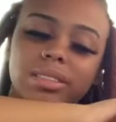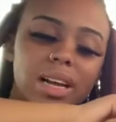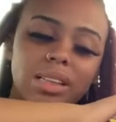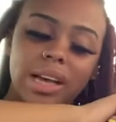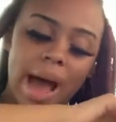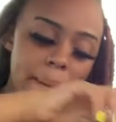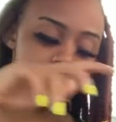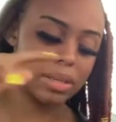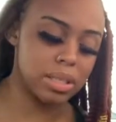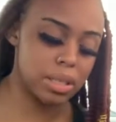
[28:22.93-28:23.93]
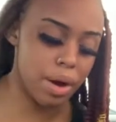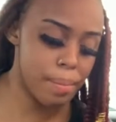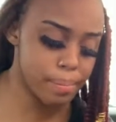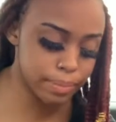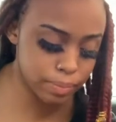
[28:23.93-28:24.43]
nothing happens. So
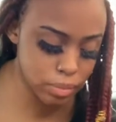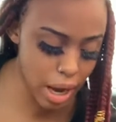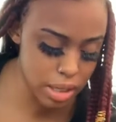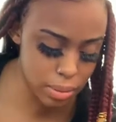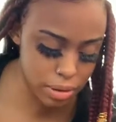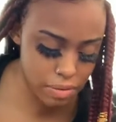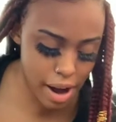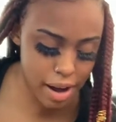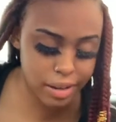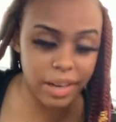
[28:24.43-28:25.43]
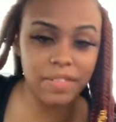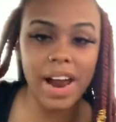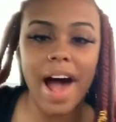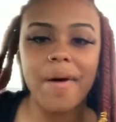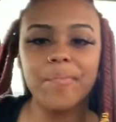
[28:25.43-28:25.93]
I should be fine. If
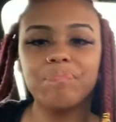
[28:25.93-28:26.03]
not,